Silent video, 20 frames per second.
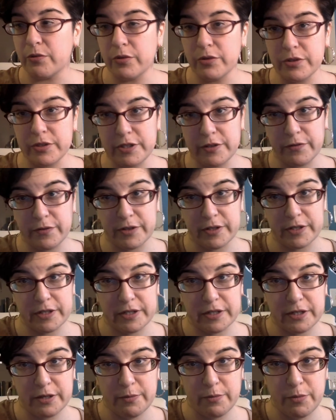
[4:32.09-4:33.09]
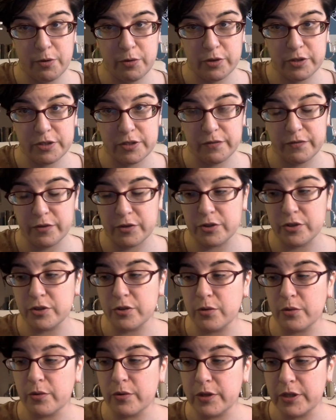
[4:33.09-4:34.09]
all different components of your
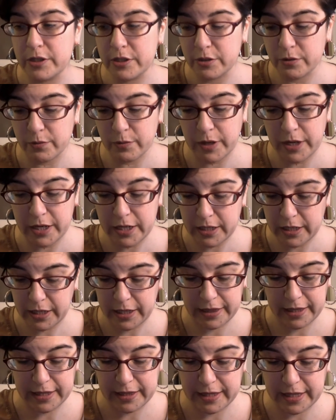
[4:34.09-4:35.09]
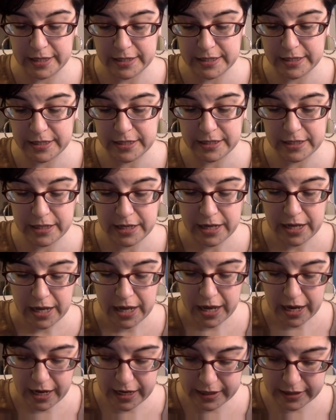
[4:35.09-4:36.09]
story to write, and then that's it.
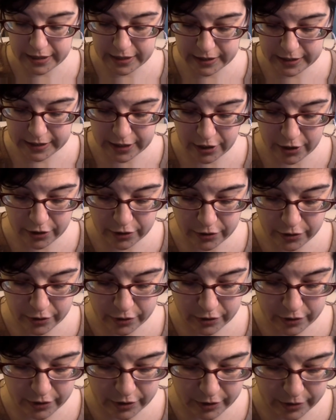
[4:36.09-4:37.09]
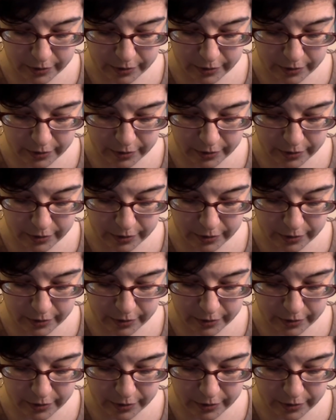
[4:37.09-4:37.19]
And then the other